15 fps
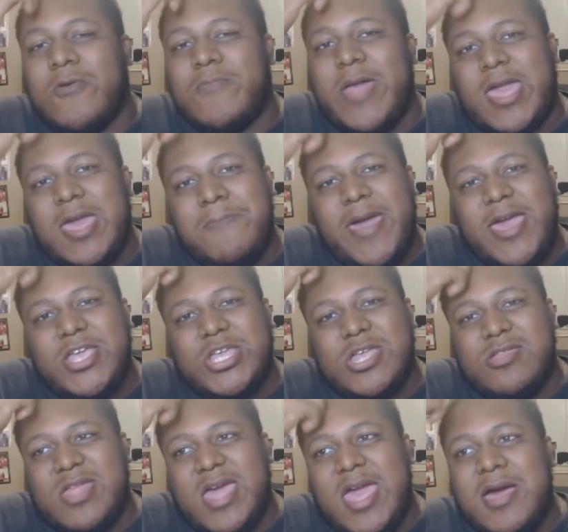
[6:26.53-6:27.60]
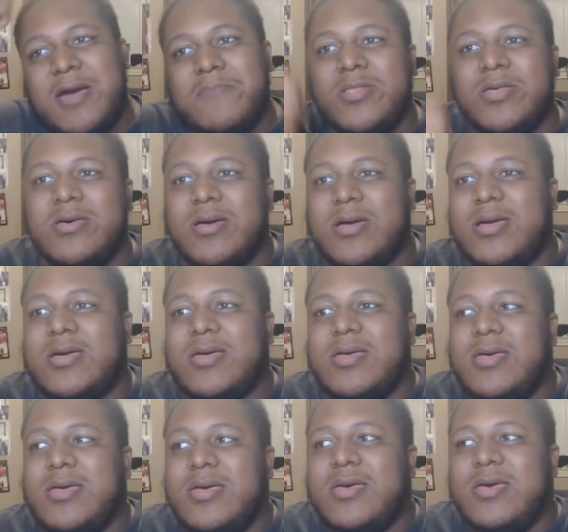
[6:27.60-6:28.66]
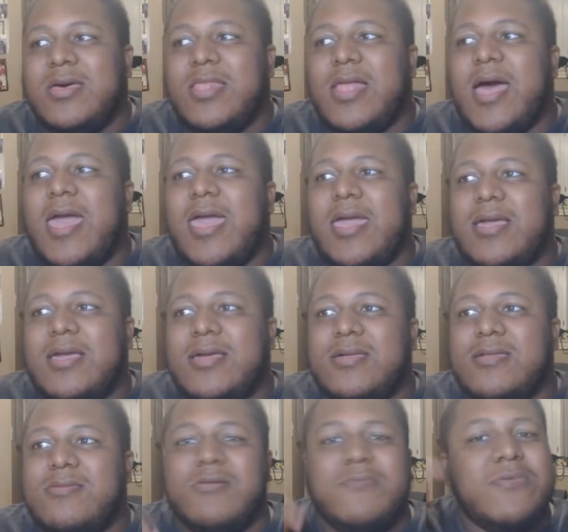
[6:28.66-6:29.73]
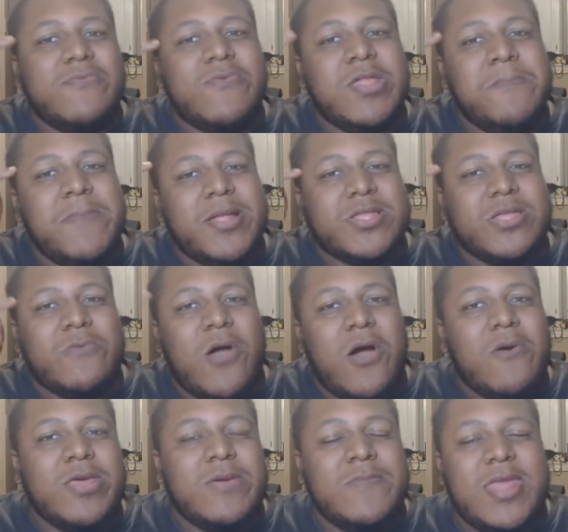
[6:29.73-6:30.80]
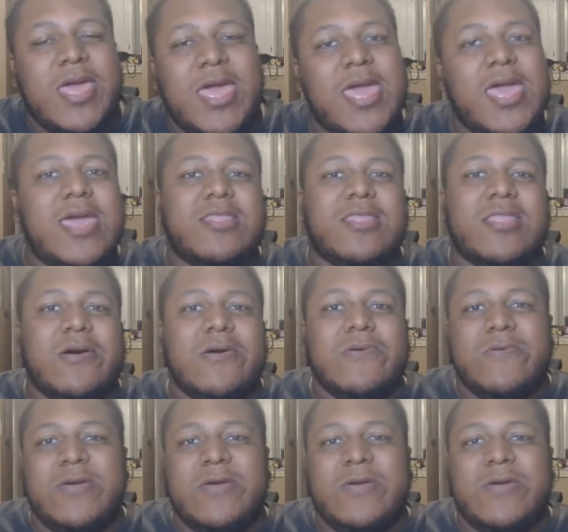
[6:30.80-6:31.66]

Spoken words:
Like it made Shazam look like something was really mentally wrong with him in the head though,